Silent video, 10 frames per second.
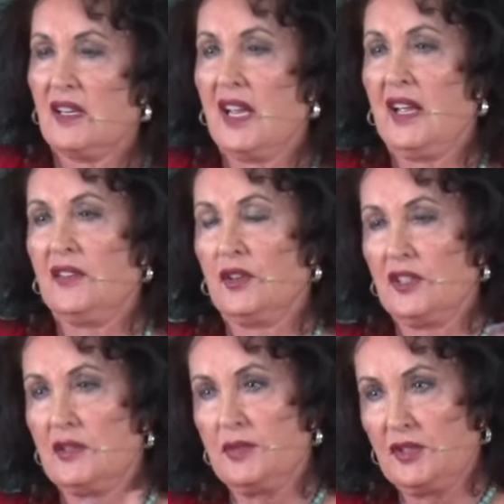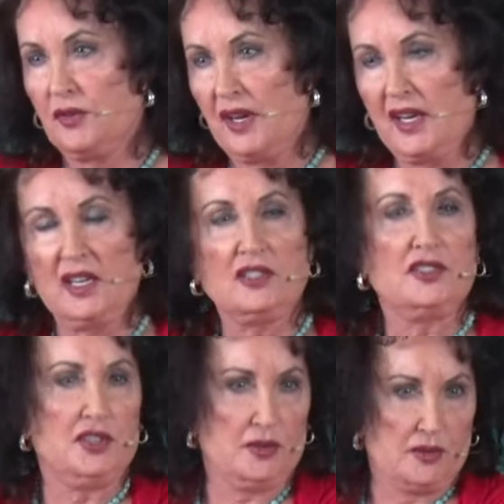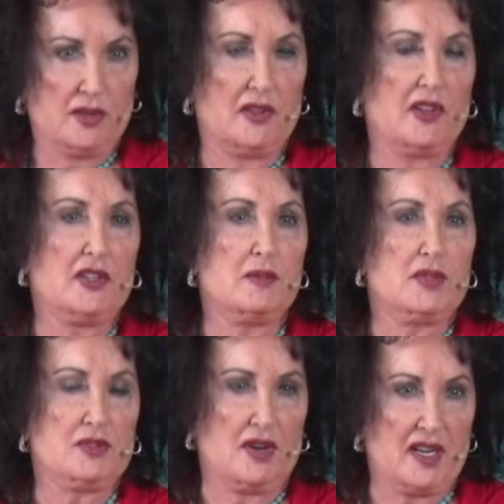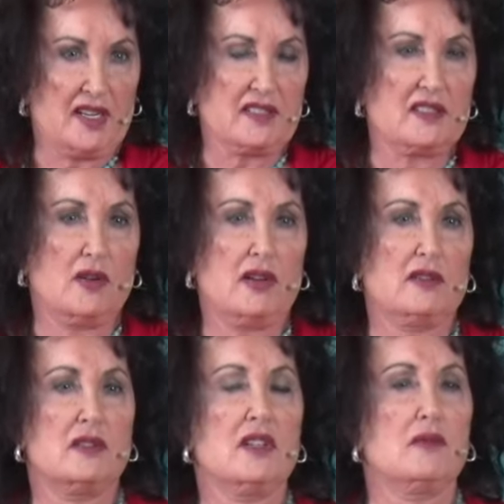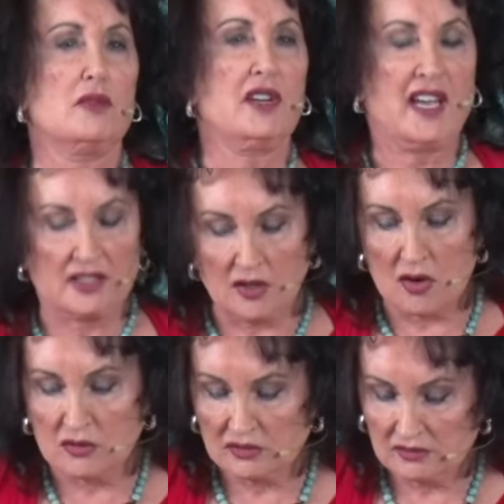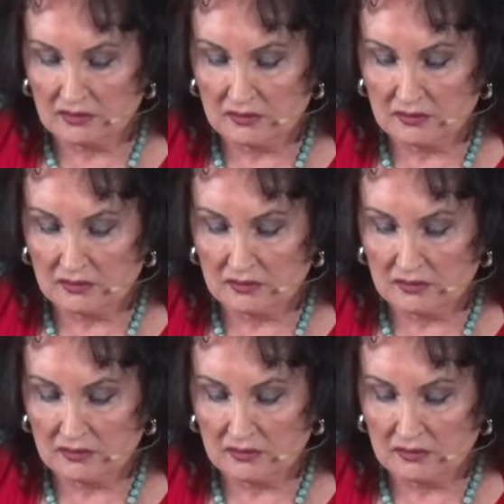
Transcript: and they're going to betray you, and they're going to betray us. So we're not alone,